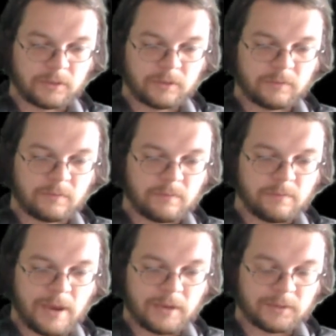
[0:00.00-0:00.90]
So
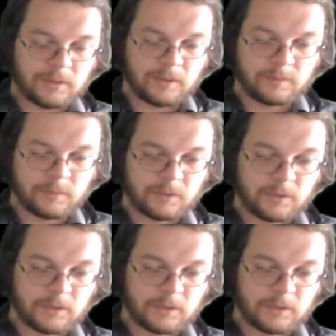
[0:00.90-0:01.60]
mass times